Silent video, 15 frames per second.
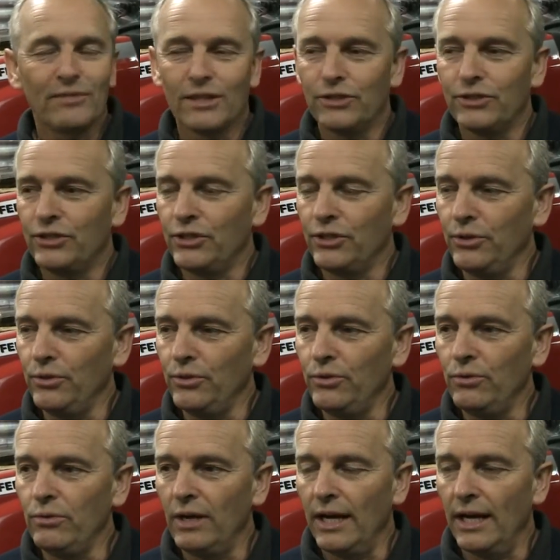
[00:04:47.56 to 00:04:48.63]

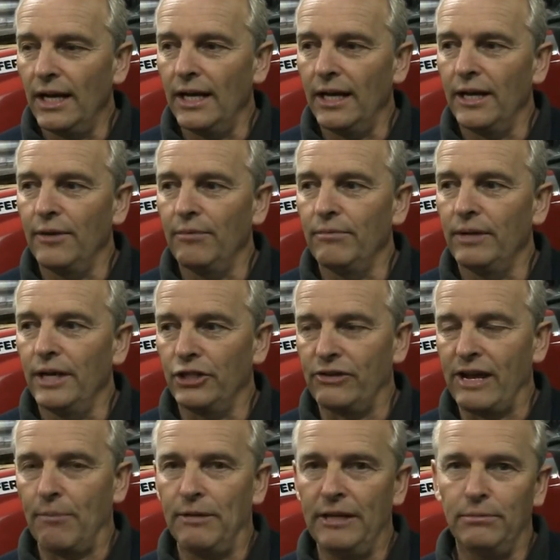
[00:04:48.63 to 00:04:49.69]
to
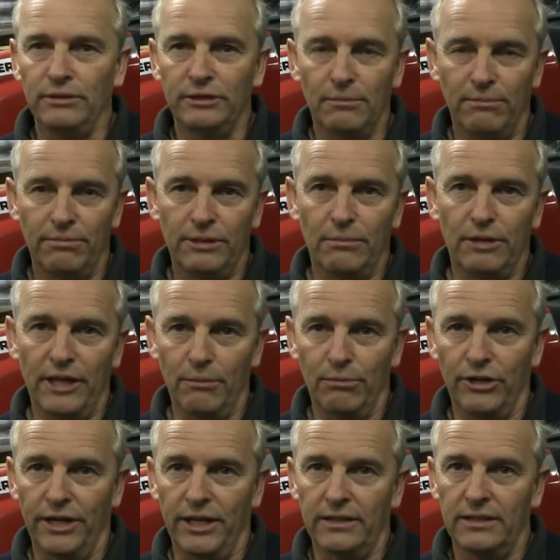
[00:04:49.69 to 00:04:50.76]
attract people to buy the
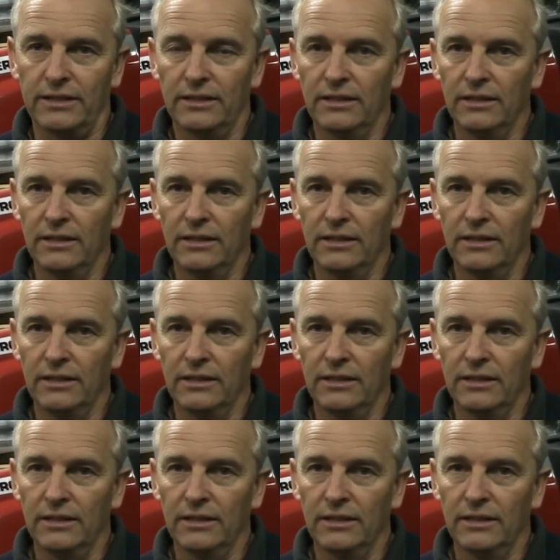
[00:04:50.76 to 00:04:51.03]
product.